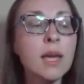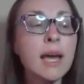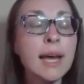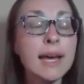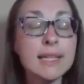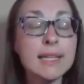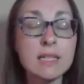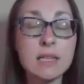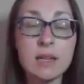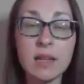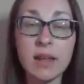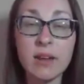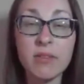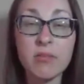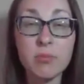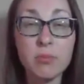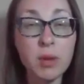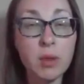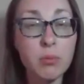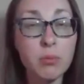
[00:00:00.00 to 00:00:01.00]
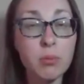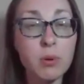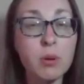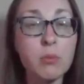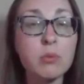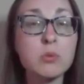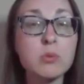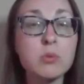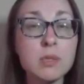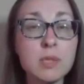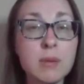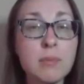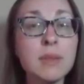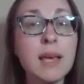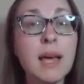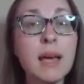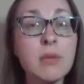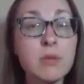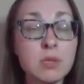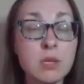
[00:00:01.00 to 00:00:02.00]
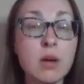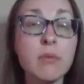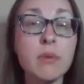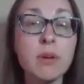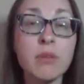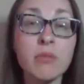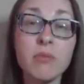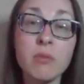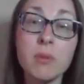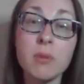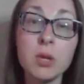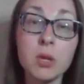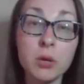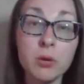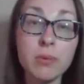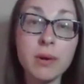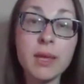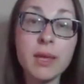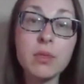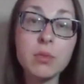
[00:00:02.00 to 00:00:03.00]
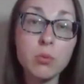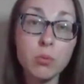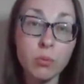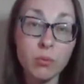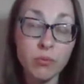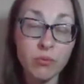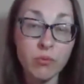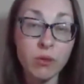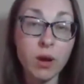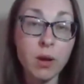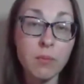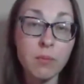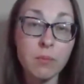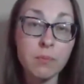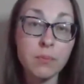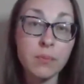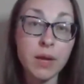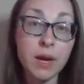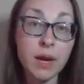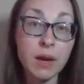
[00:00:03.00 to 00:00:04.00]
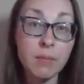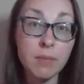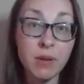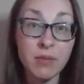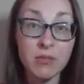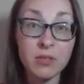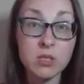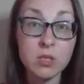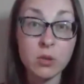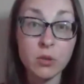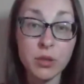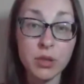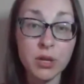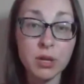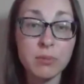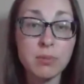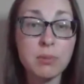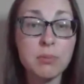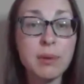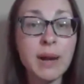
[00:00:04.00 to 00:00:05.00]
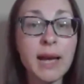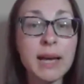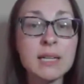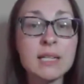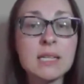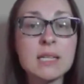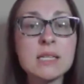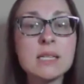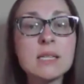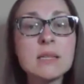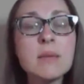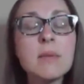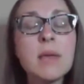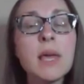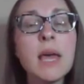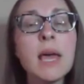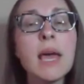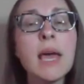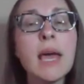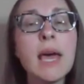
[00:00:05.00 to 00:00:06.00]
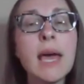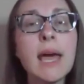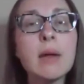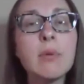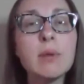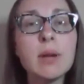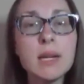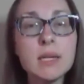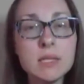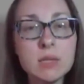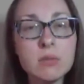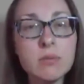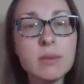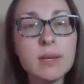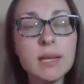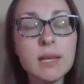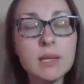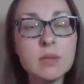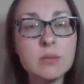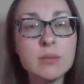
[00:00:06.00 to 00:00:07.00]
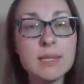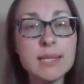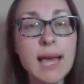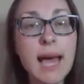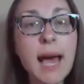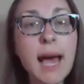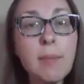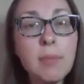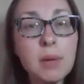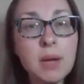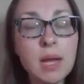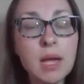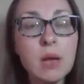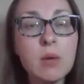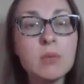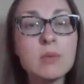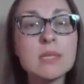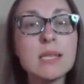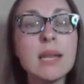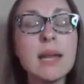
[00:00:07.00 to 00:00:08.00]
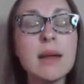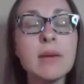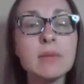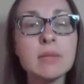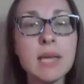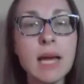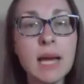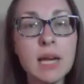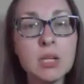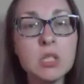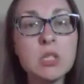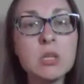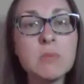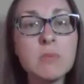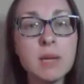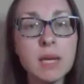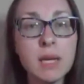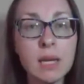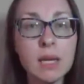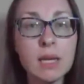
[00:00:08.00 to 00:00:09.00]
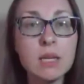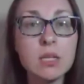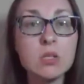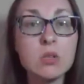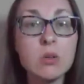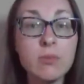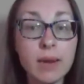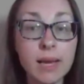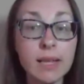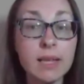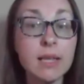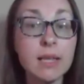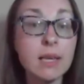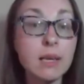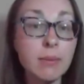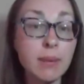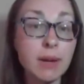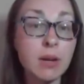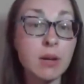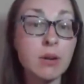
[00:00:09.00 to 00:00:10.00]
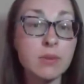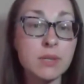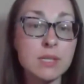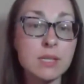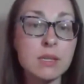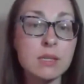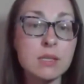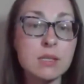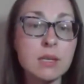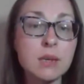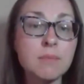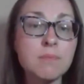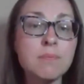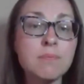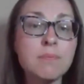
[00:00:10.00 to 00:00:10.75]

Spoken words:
I did a lot of breath work, which was something I was already familiar with from my physical therapy practice. And what I didn't realize was happening was that I was actually beginning to regulate my nervous system.